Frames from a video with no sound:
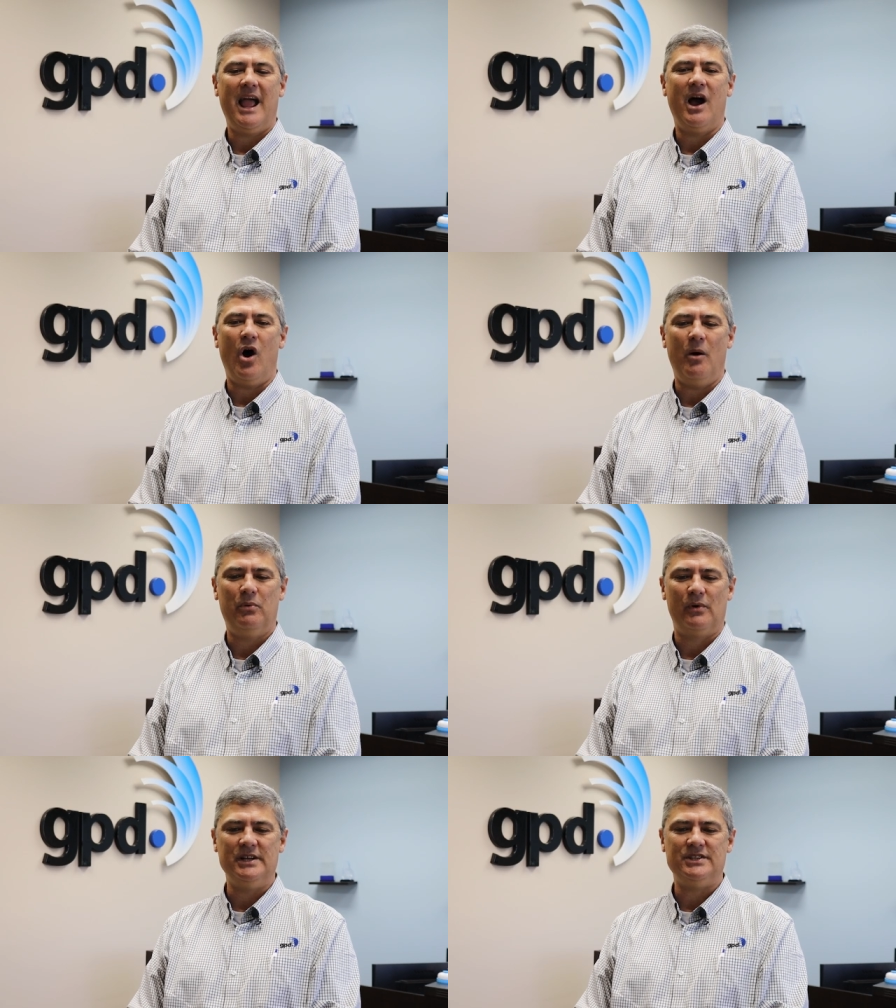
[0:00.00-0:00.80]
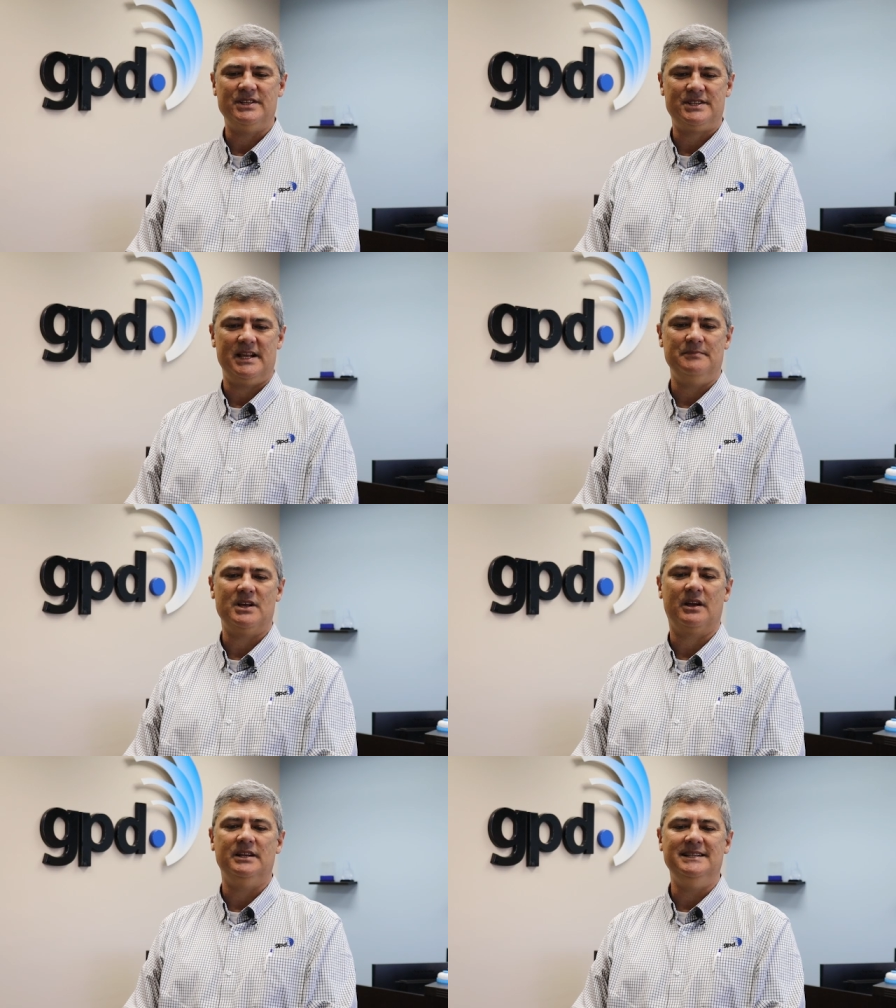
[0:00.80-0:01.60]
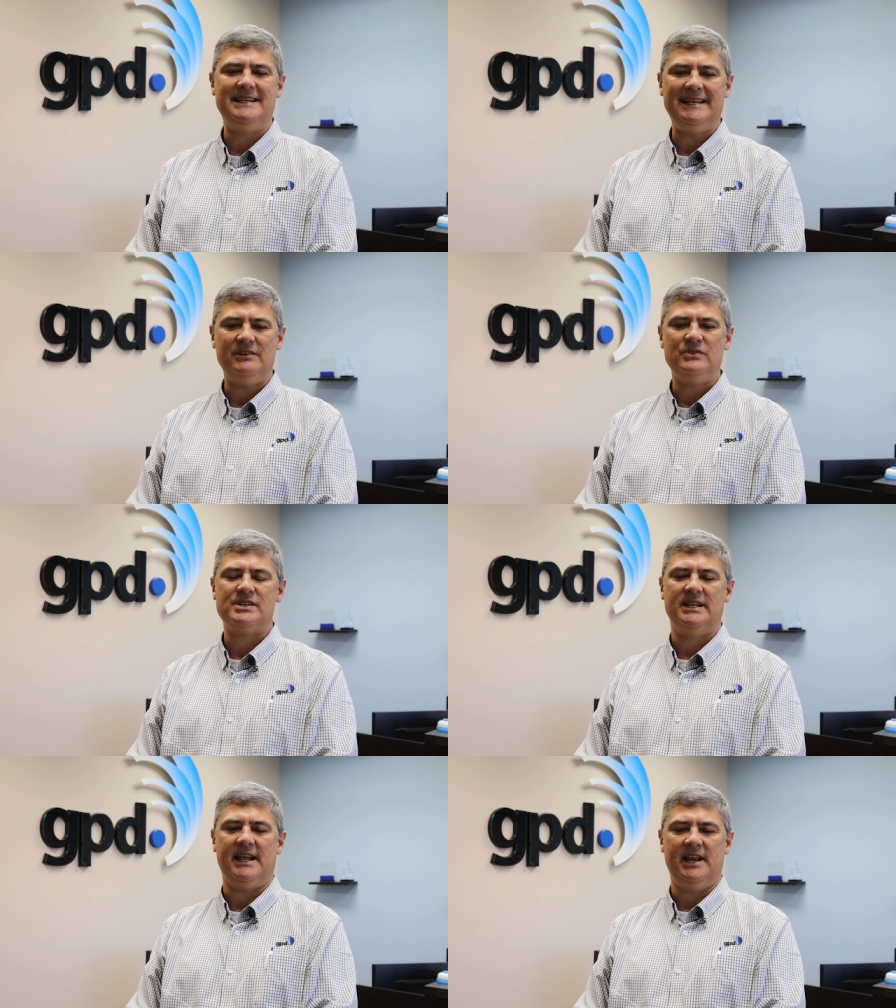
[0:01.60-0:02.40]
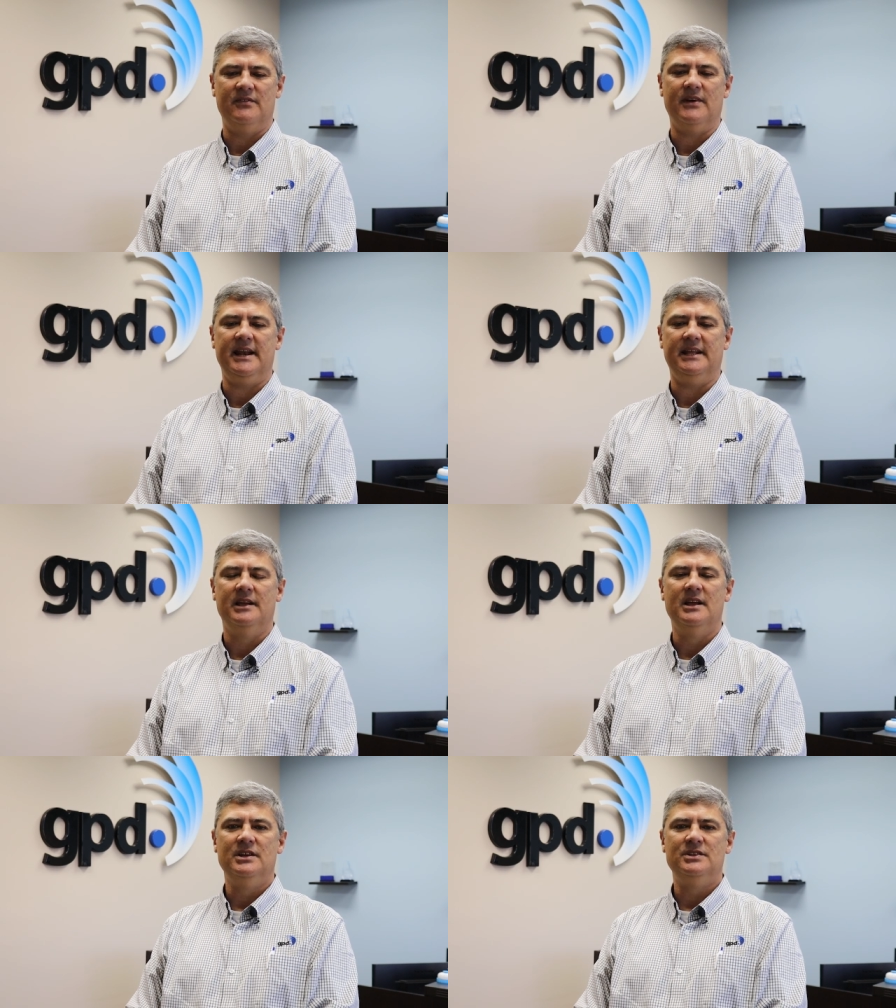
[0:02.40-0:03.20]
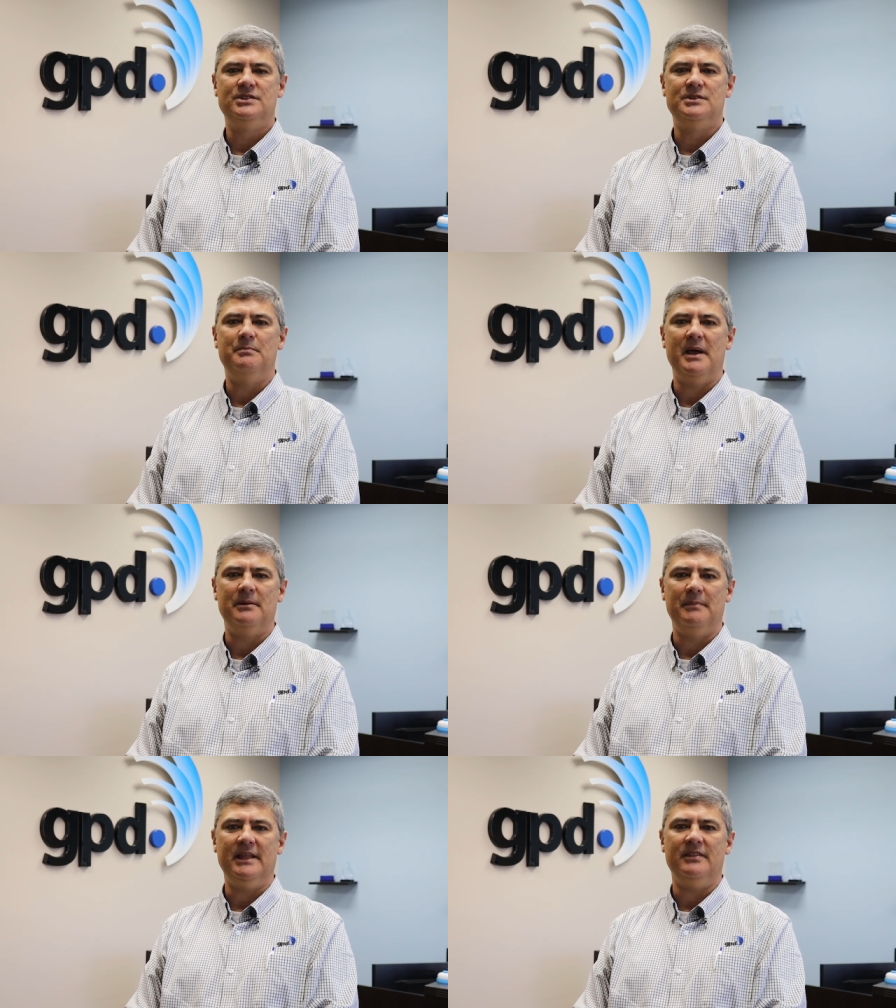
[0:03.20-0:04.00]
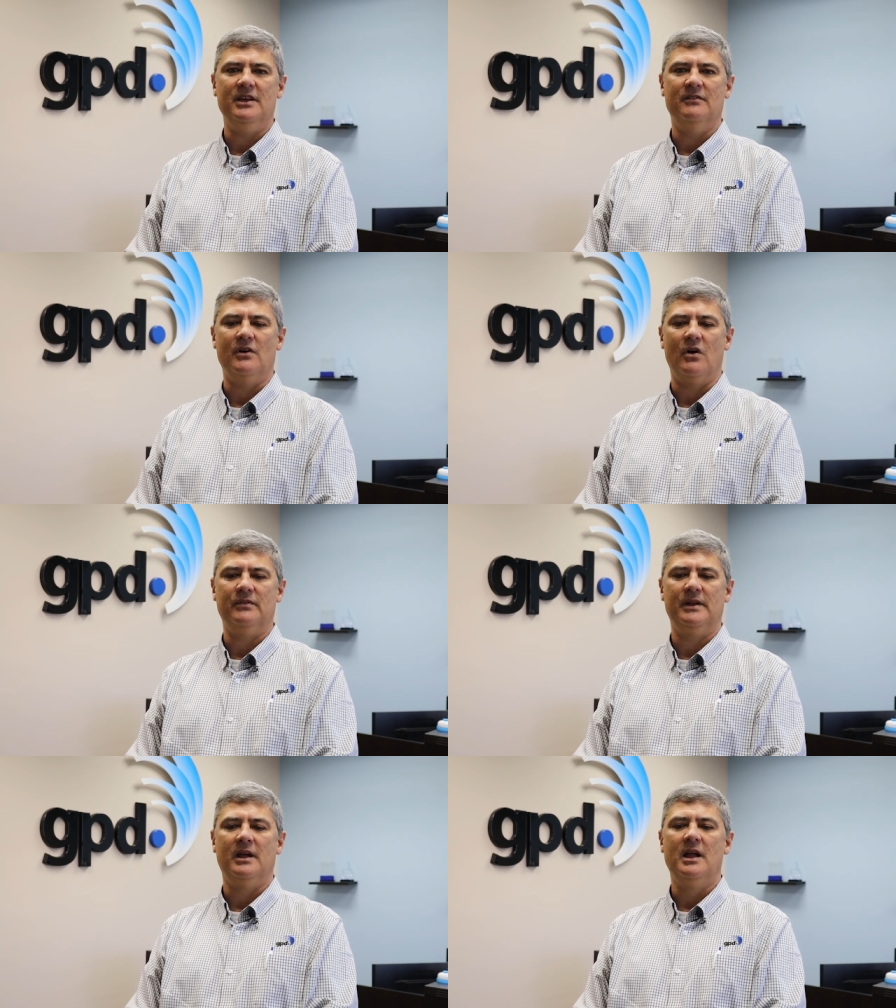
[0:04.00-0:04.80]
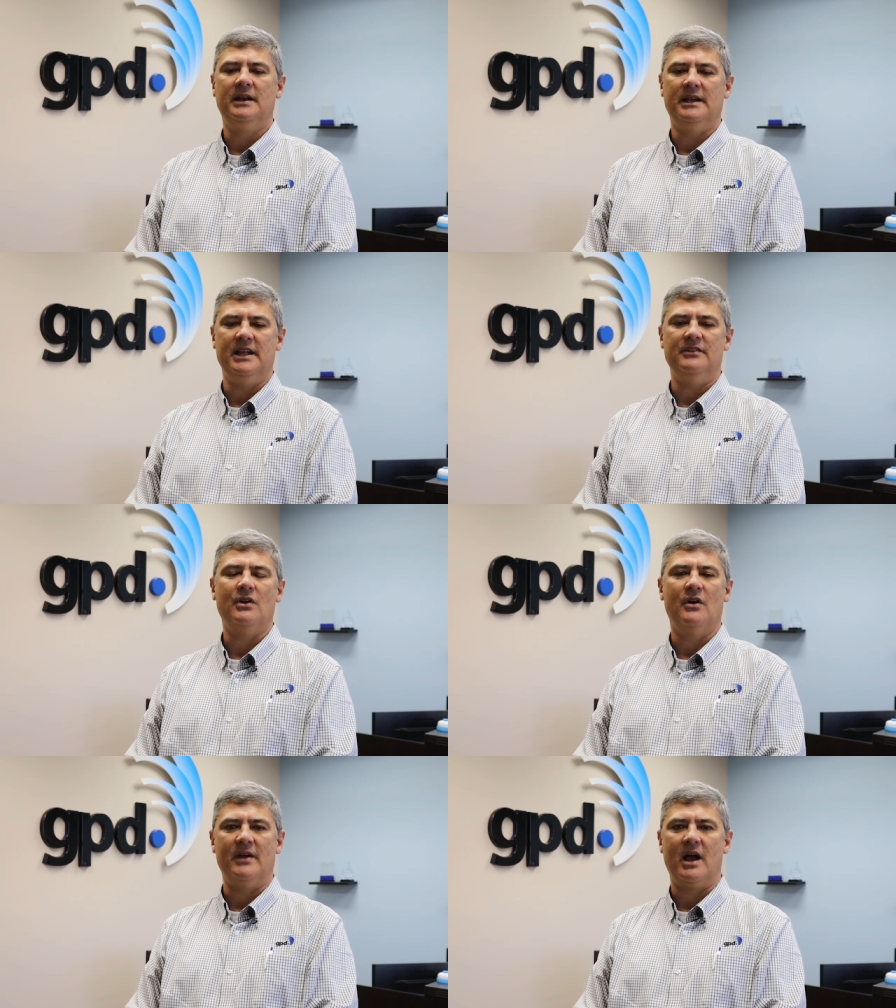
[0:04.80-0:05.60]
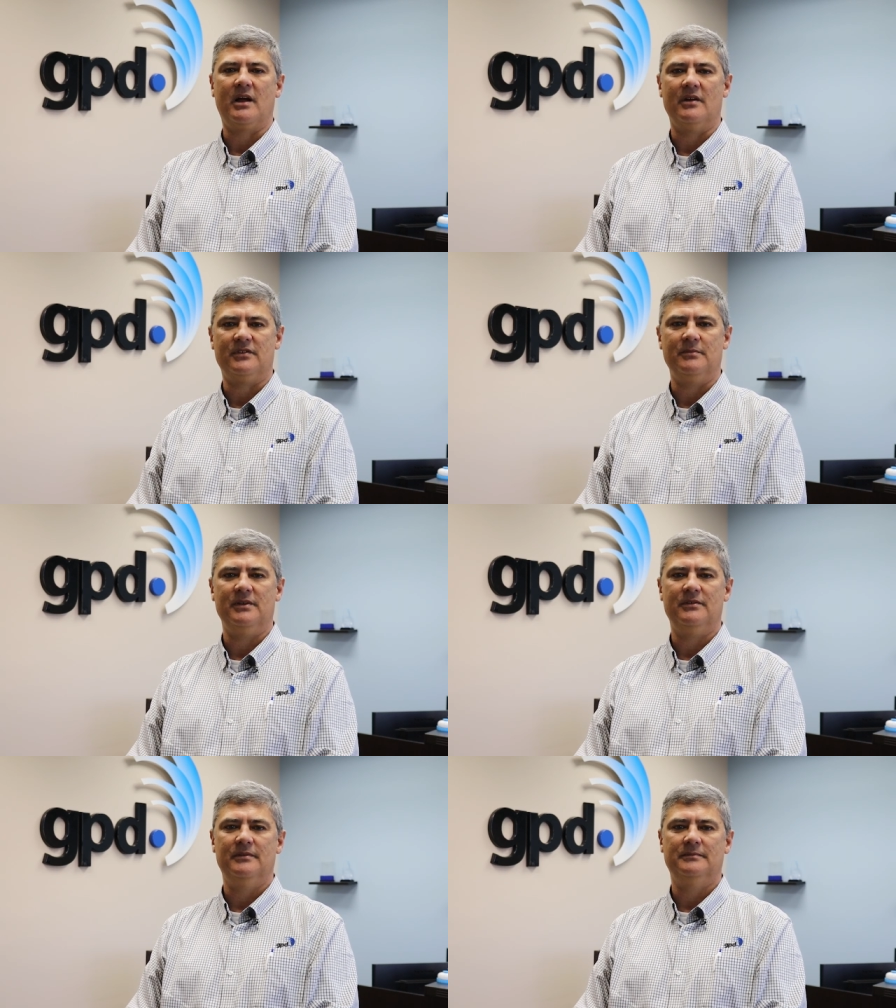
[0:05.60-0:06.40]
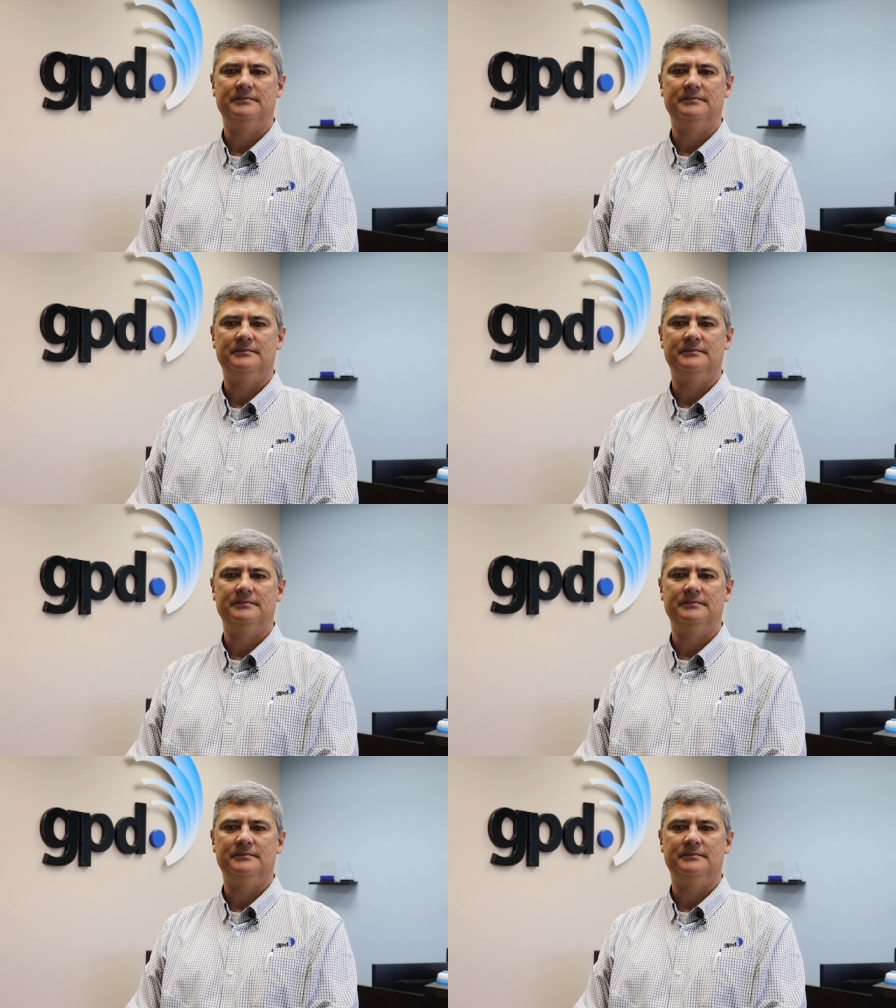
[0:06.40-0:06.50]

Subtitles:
our operations teams are continuously innovating to better meet the evolving needs of our customers.